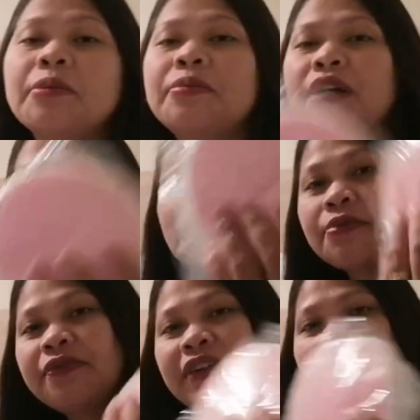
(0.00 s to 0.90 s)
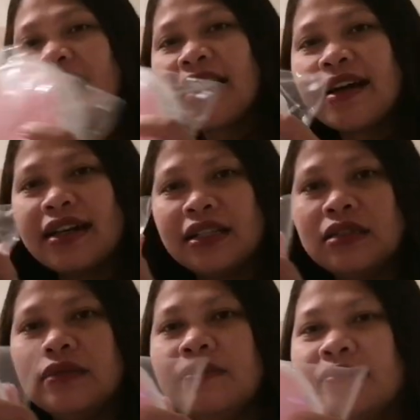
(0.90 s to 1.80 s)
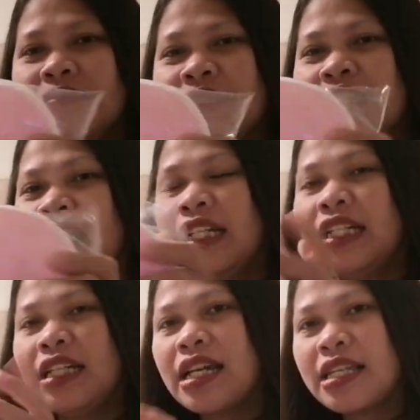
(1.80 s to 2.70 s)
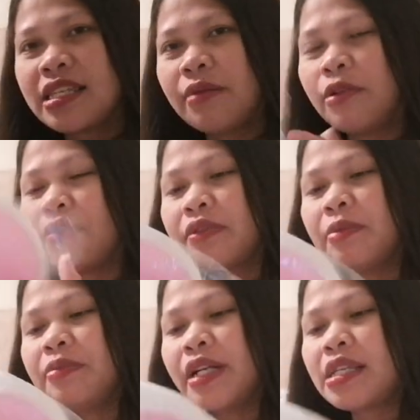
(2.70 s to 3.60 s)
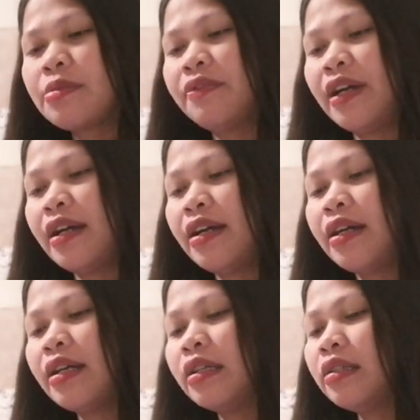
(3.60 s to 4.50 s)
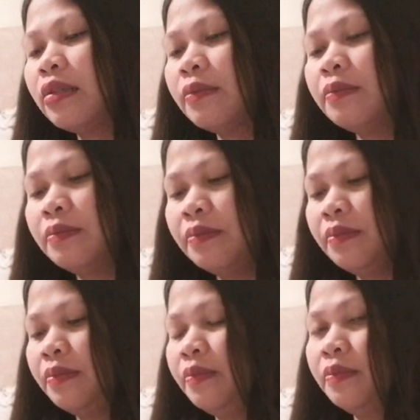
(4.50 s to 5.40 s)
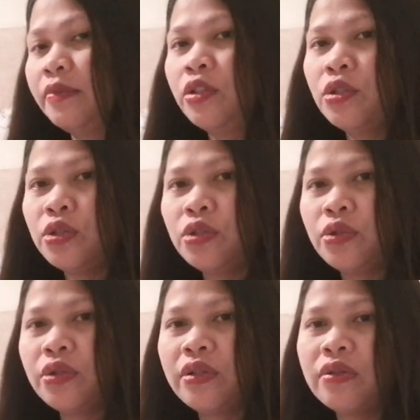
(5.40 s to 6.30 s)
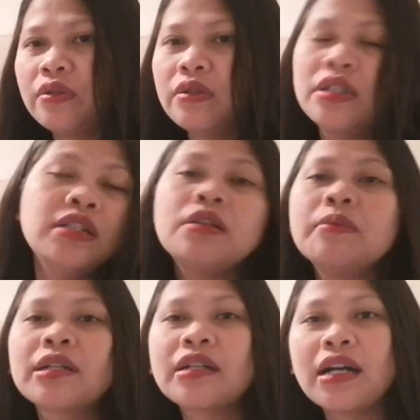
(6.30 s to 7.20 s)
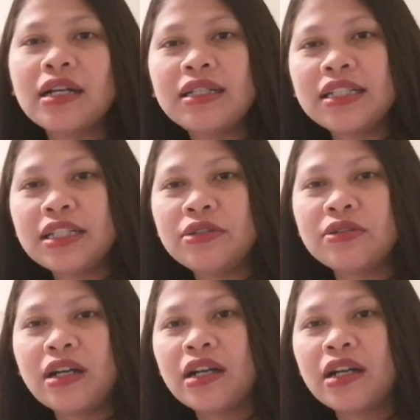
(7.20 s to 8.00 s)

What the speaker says: the breast pad. Yes, some of the breast pad. So, yung hindi magkakalik yung